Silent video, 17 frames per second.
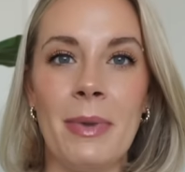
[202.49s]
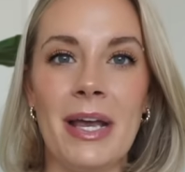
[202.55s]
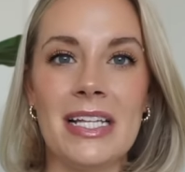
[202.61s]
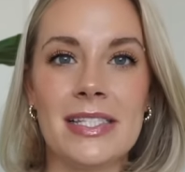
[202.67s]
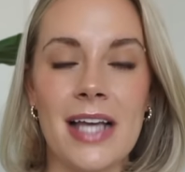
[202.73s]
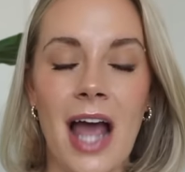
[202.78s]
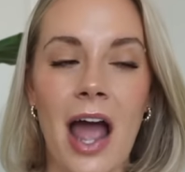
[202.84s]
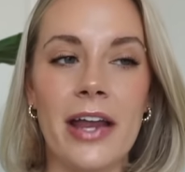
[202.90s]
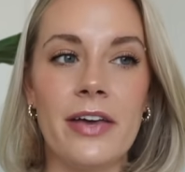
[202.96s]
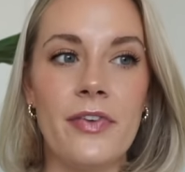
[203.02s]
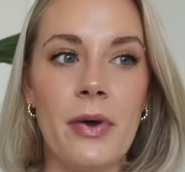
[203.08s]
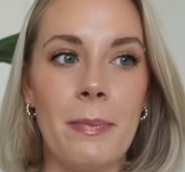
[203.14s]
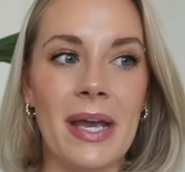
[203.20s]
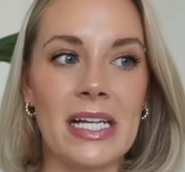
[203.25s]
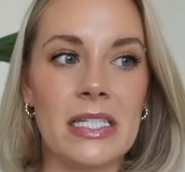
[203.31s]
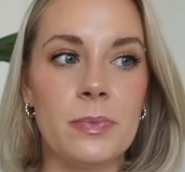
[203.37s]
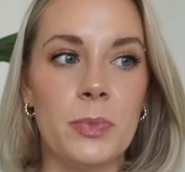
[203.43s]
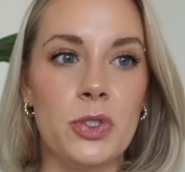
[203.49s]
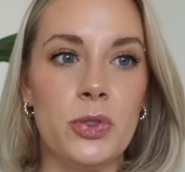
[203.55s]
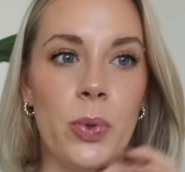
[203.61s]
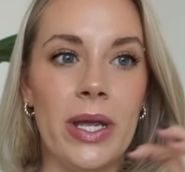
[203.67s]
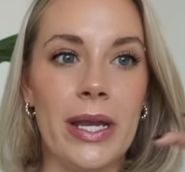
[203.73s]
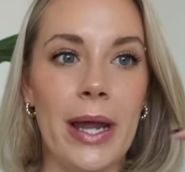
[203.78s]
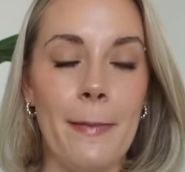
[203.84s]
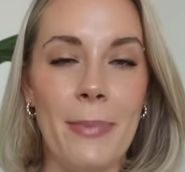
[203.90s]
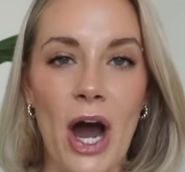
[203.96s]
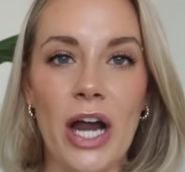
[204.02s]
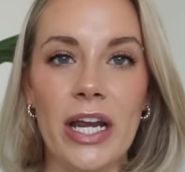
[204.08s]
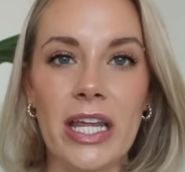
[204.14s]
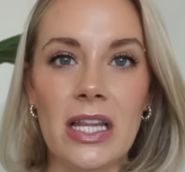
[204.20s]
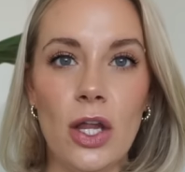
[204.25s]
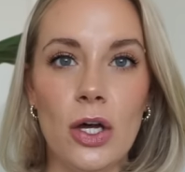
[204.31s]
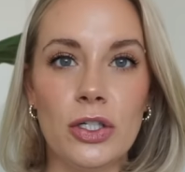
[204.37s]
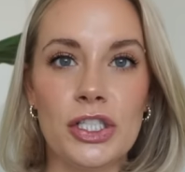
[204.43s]
It's kind of a mix between a
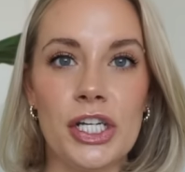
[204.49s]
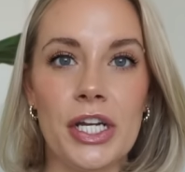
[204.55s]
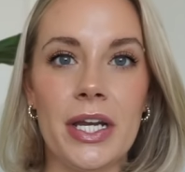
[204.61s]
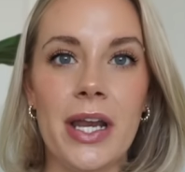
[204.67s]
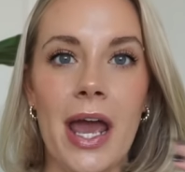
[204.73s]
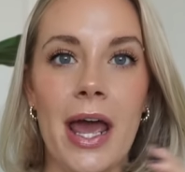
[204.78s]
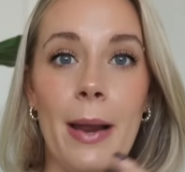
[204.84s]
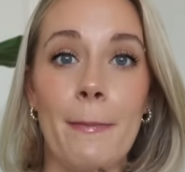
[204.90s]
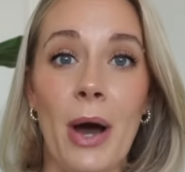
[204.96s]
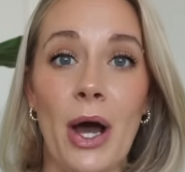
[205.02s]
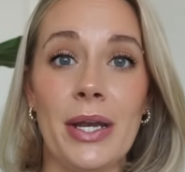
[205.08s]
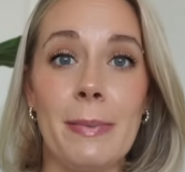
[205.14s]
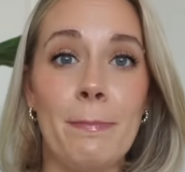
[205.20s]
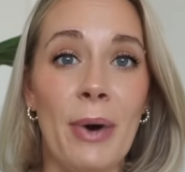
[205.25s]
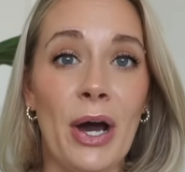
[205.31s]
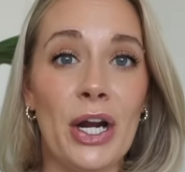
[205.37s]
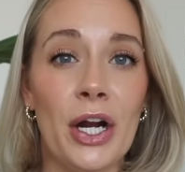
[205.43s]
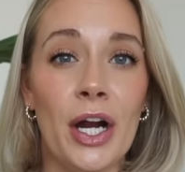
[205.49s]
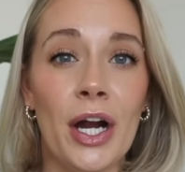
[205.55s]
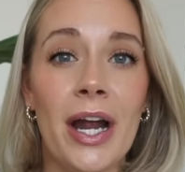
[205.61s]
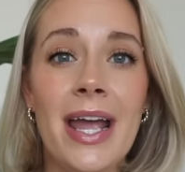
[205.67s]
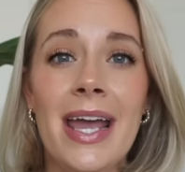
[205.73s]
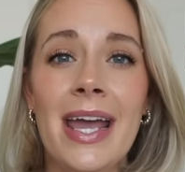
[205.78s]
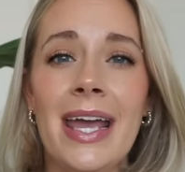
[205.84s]
body lotion and a body butter.